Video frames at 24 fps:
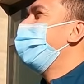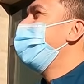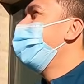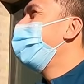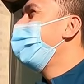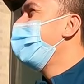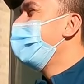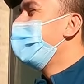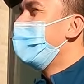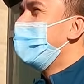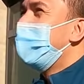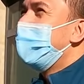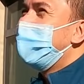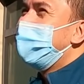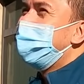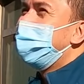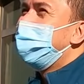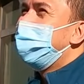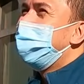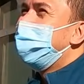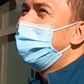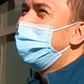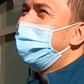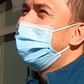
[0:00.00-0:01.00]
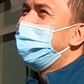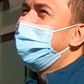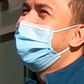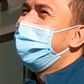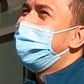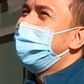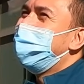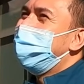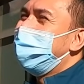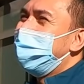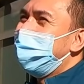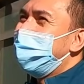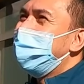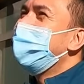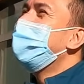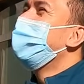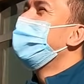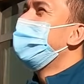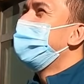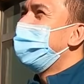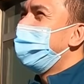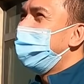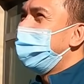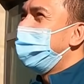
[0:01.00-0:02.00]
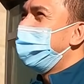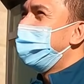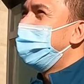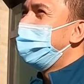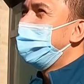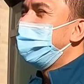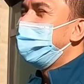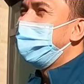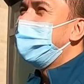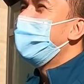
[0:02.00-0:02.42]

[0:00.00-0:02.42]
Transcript: Even if it's going to protect you, you don't want to get